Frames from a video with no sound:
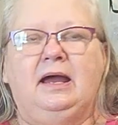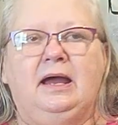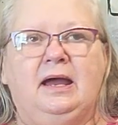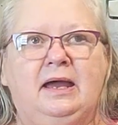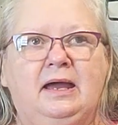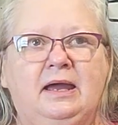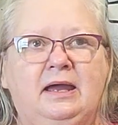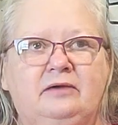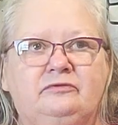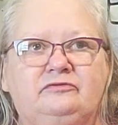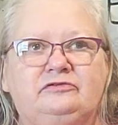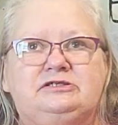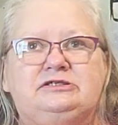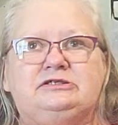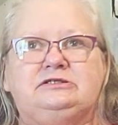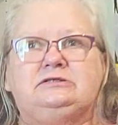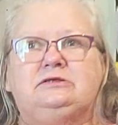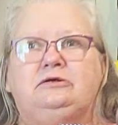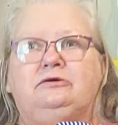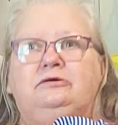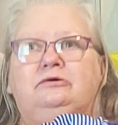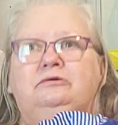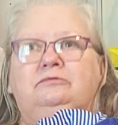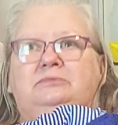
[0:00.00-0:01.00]
I have
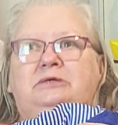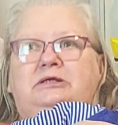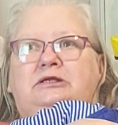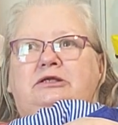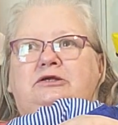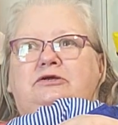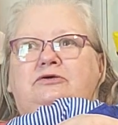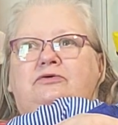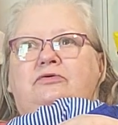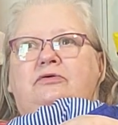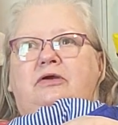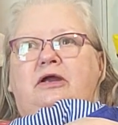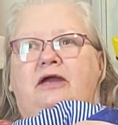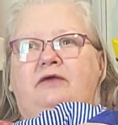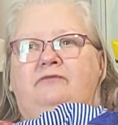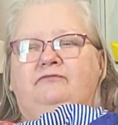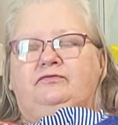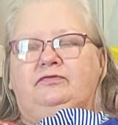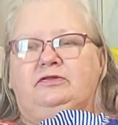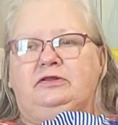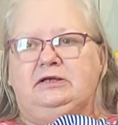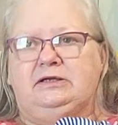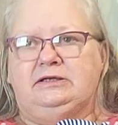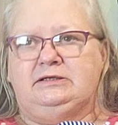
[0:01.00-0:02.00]
so many
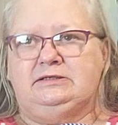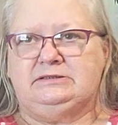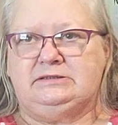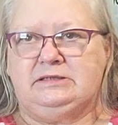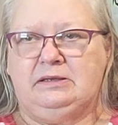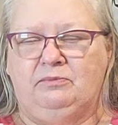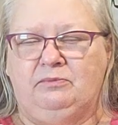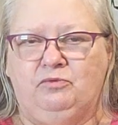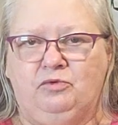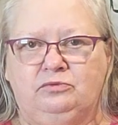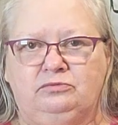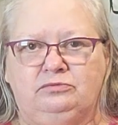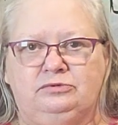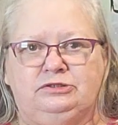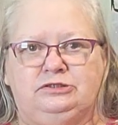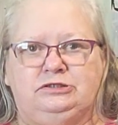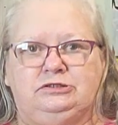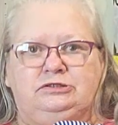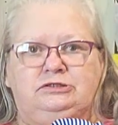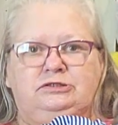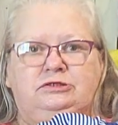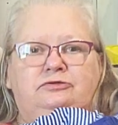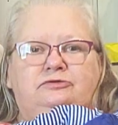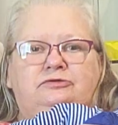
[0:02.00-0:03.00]
craft things I'm wanting
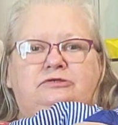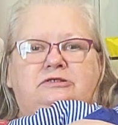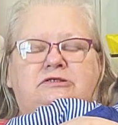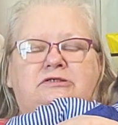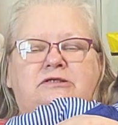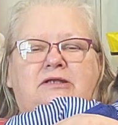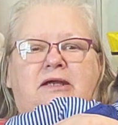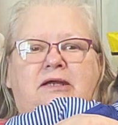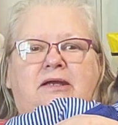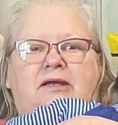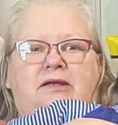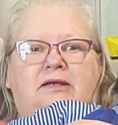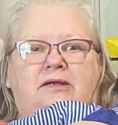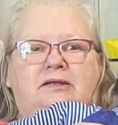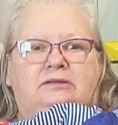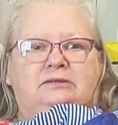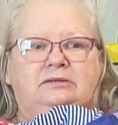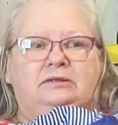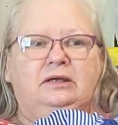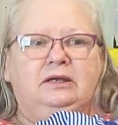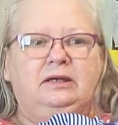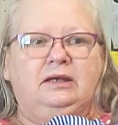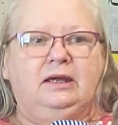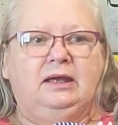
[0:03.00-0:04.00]
to do today
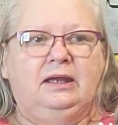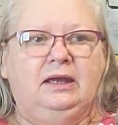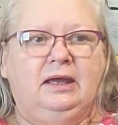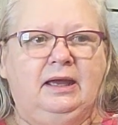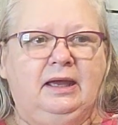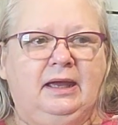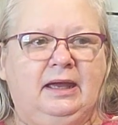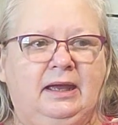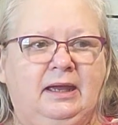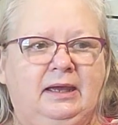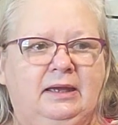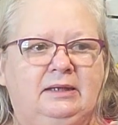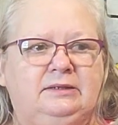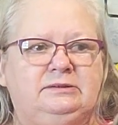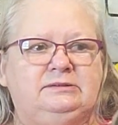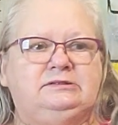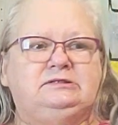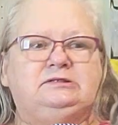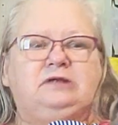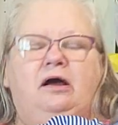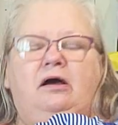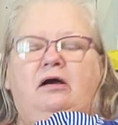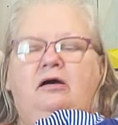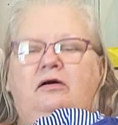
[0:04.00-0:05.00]
and
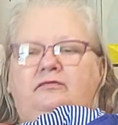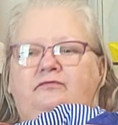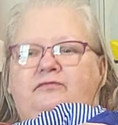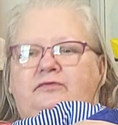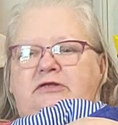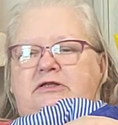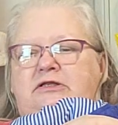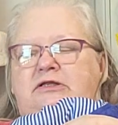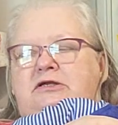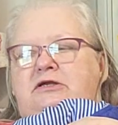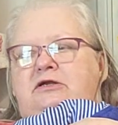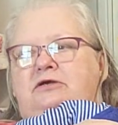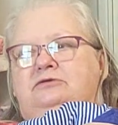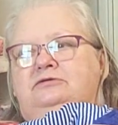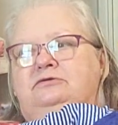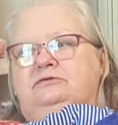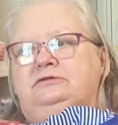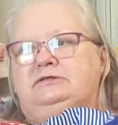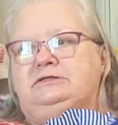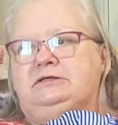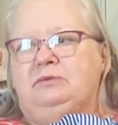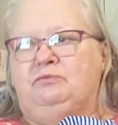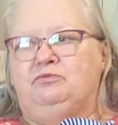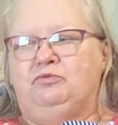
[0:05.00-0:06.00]
and doll
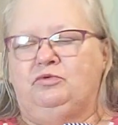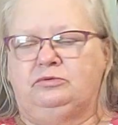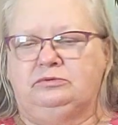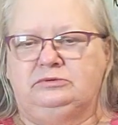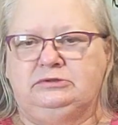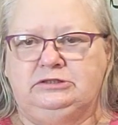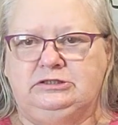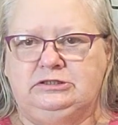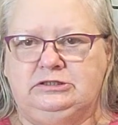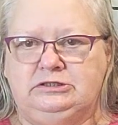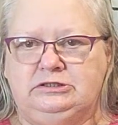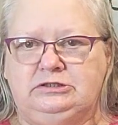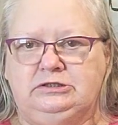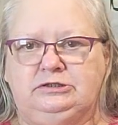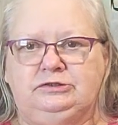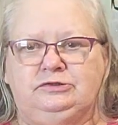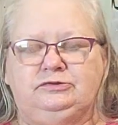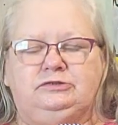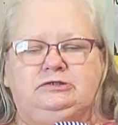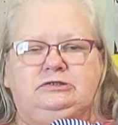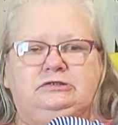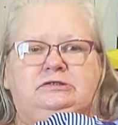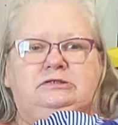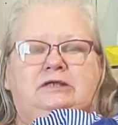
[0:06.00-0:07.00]
videos I'm wanting to
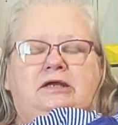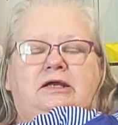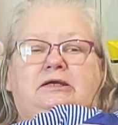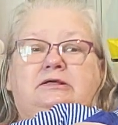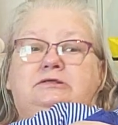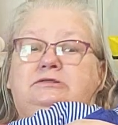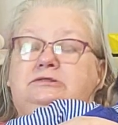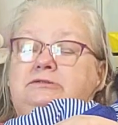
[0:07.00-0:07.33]
do today.